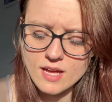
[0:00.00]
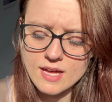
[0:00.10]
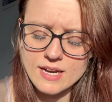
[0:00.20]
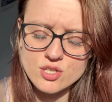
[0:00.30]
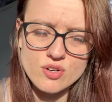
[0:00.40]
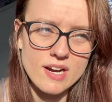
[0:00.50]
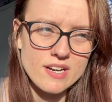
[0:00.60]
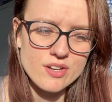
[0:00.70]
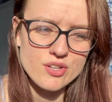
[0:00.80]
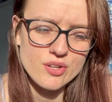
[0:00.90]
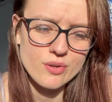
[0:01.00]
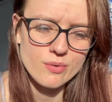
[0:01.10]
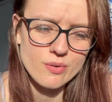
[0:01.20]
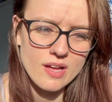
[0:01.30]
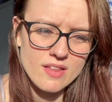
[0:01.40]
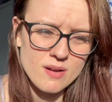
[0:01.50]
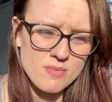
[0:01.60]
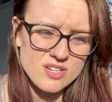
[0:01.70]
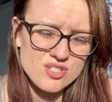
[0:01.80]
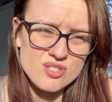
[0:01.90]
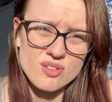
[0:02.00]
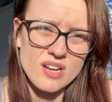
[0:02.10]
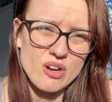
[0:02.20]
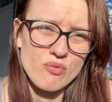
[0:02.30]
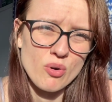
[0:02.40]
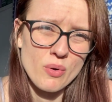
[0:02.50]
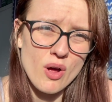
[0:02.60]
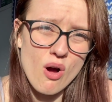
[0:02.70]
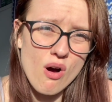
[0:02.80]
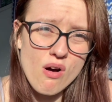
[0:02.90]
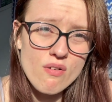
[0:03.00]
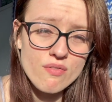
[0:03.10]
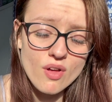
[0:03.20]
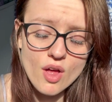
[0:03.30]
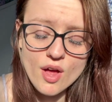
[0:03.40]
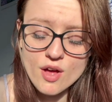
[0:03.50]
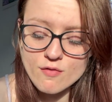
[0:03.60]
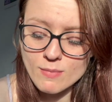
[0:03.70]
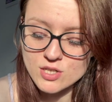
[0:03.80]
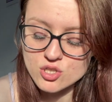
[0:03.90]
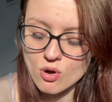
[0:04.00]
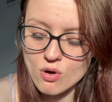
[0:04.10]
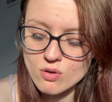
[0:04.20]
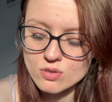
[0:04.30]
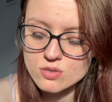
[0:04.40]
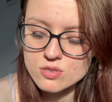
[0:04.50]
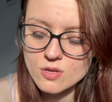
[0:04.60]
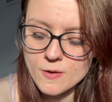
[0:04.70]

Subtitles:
and I tried to do, I think I managed to do like 1.5 rows of my shorts.